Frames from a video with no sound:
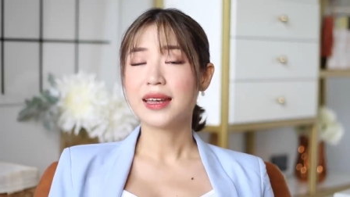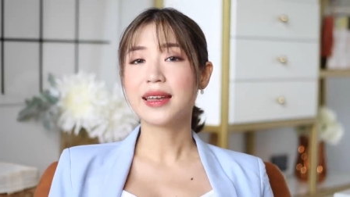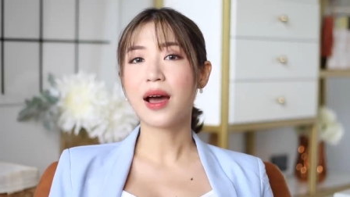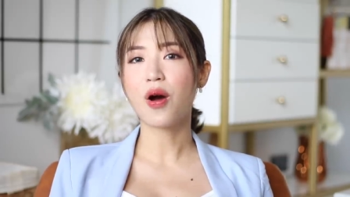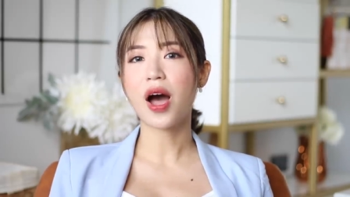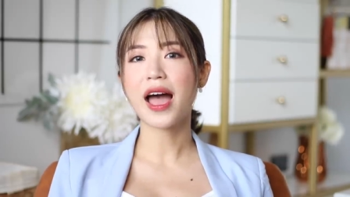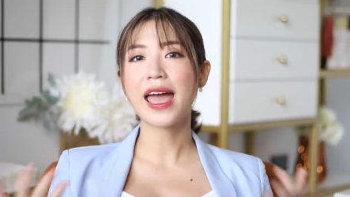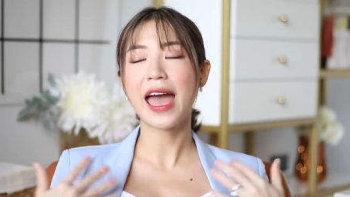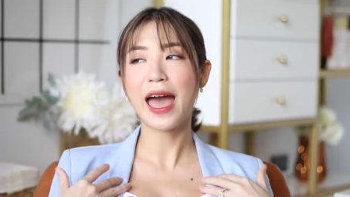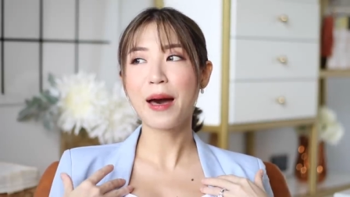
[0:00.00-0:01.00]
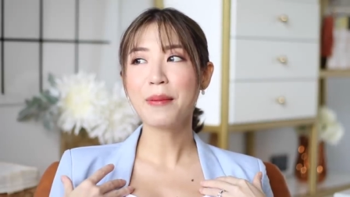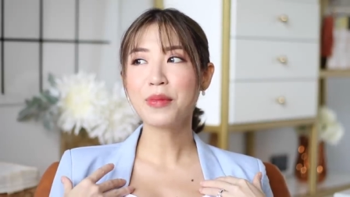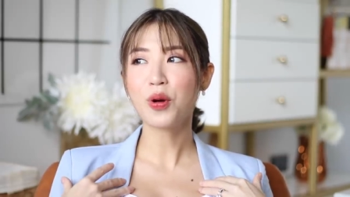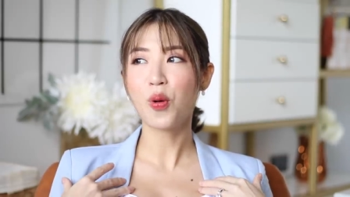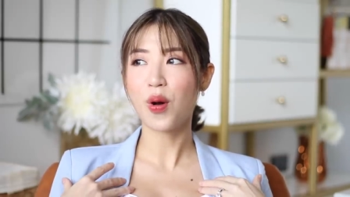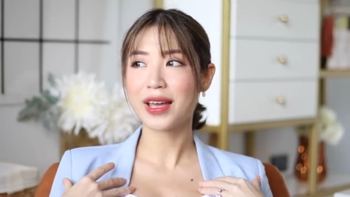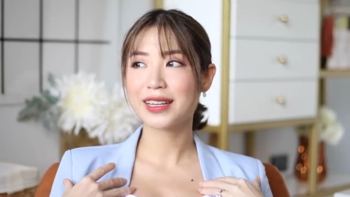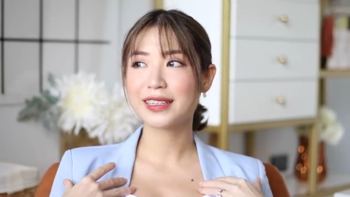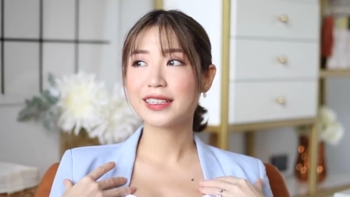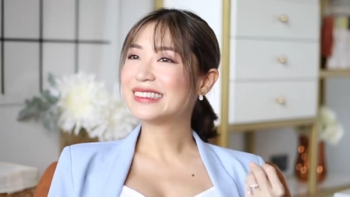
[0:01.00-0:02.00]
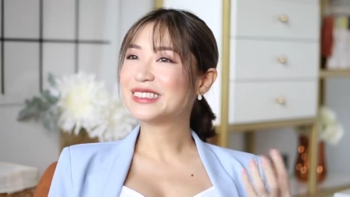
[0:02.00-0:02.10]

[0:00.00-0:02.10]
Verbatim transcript: Now, I am quite